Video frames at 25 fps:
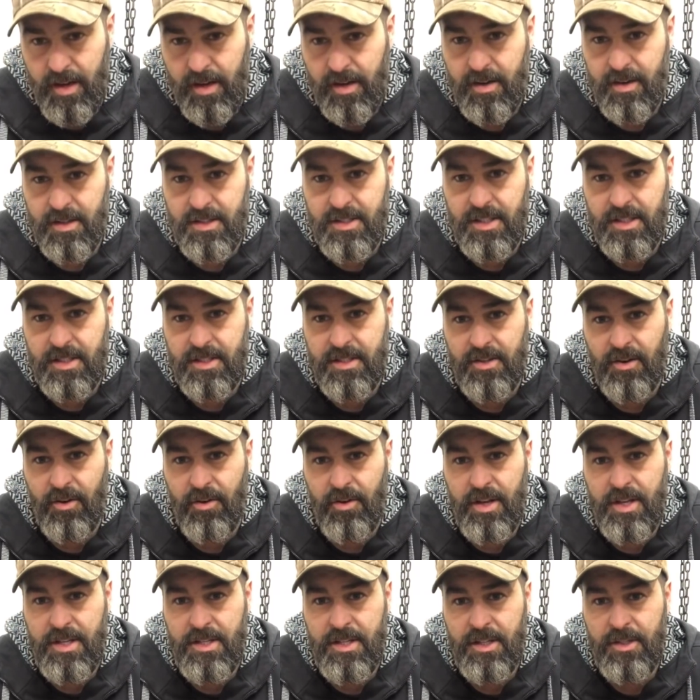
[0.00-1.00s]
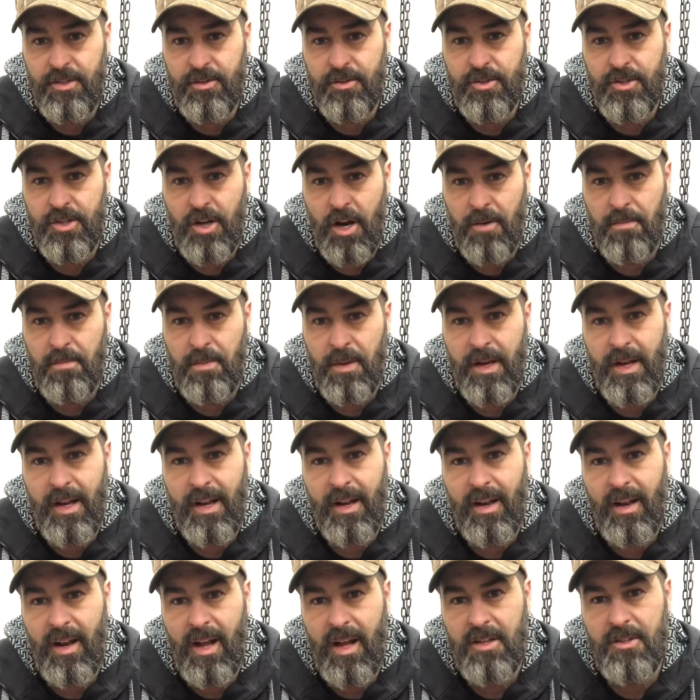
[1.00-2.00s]
because it's so easy to sharpen
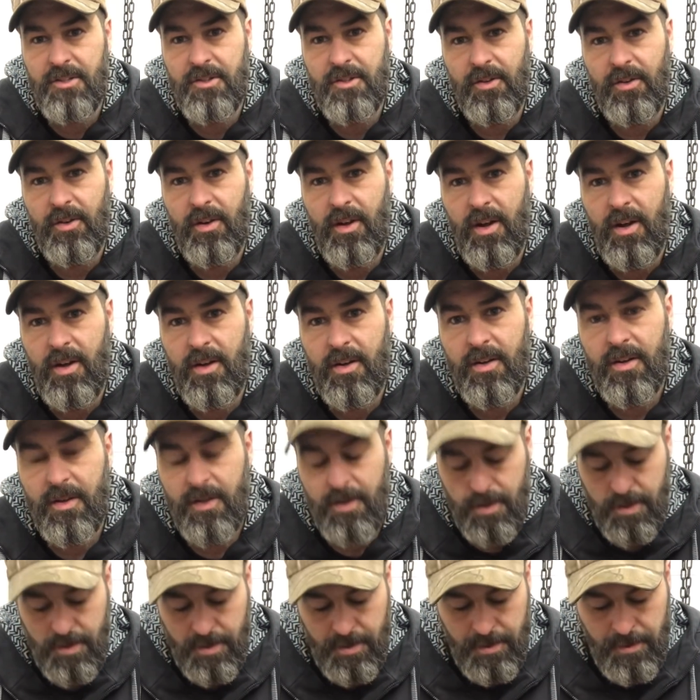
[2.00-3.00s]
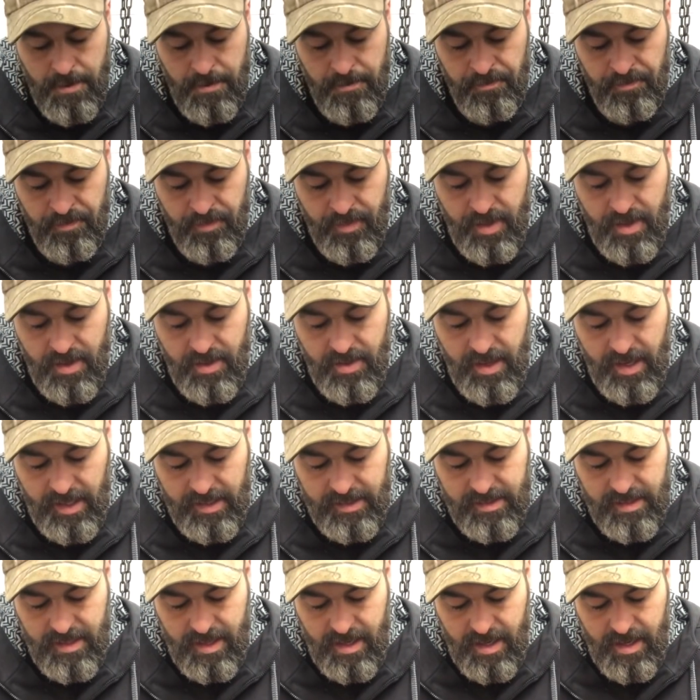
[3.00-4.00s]
and it lasts so long
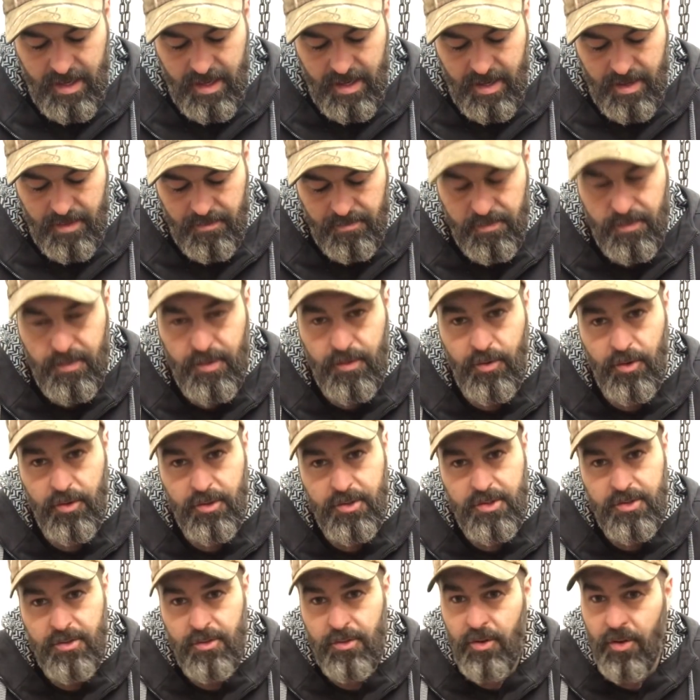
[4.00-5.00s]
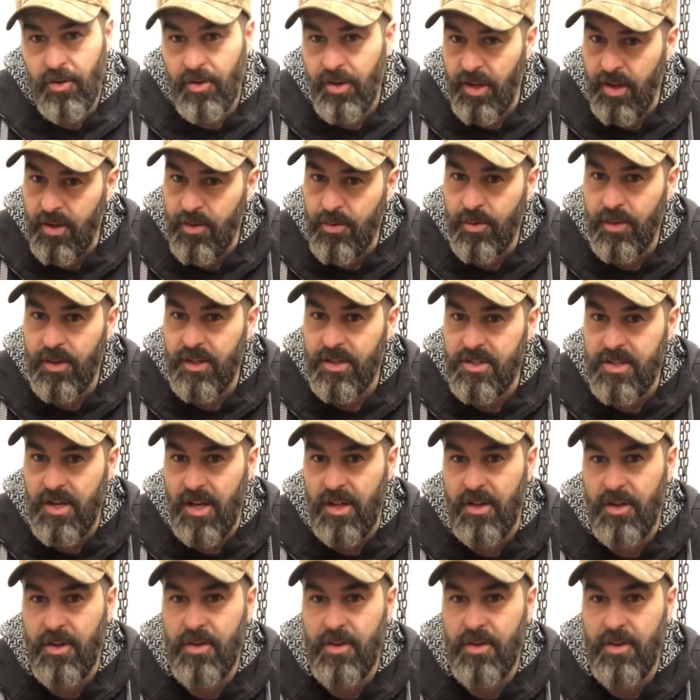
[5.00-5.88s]
that those two don't equal each other.